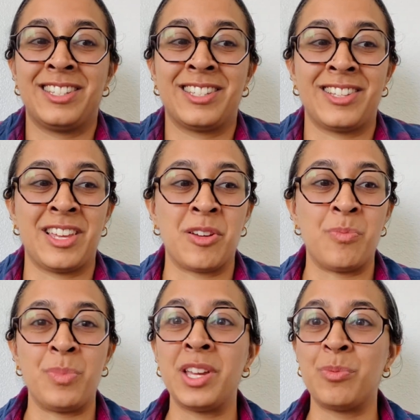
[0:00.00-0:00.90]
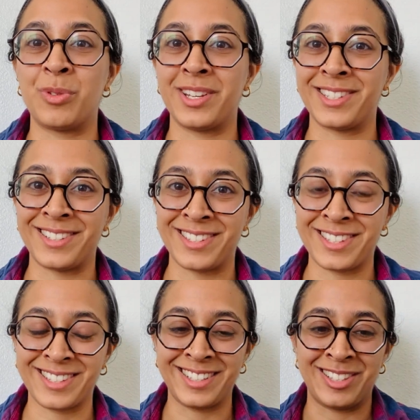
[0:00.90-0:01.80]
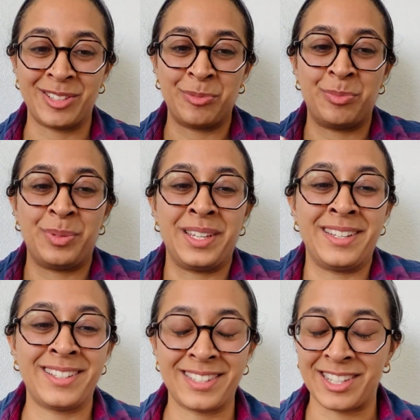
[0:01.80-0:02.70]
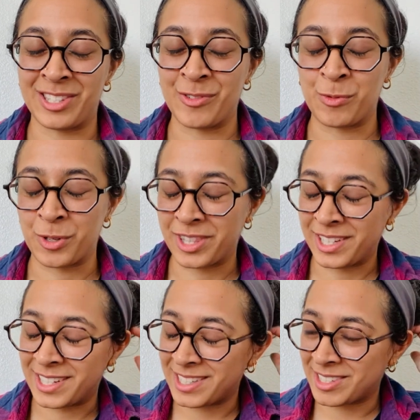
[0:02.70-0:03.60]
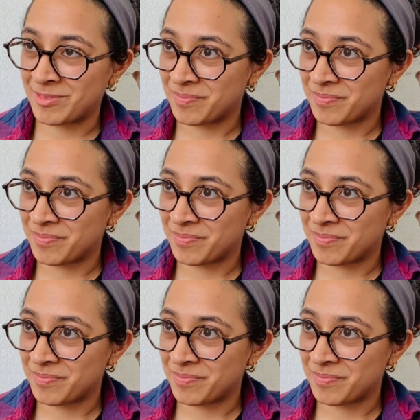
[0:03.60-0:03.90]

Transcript: like a big presence. It's a big sense of worthiness.